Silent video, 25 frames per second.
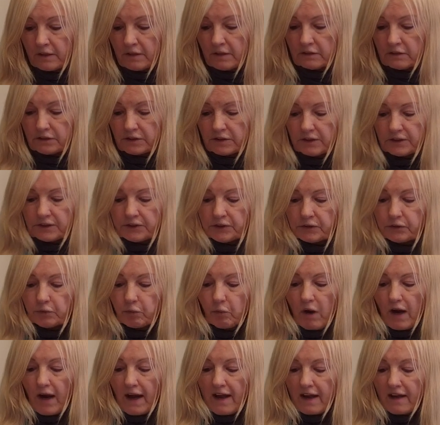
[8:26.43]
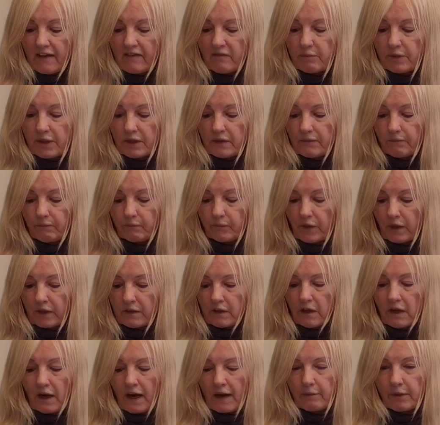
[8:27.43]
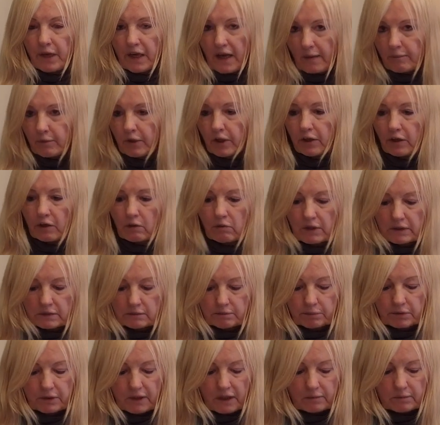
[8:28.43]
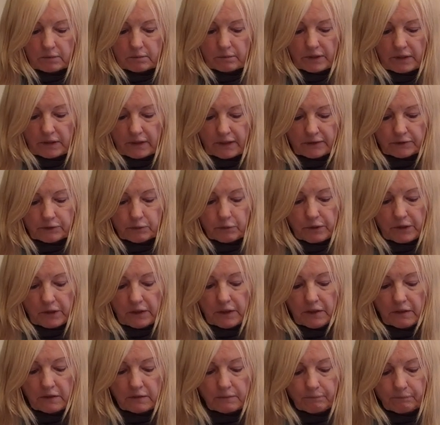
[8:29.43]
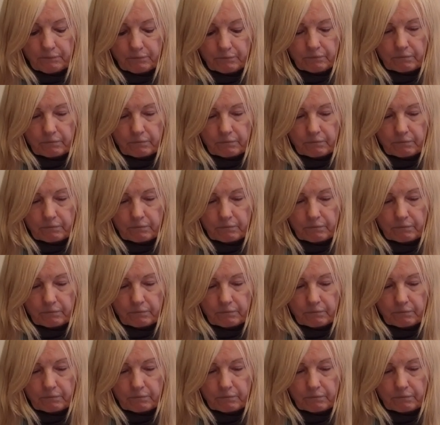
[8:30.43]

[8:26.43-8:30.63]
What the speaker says: so this is why I've been, I'm going to go out probably next week and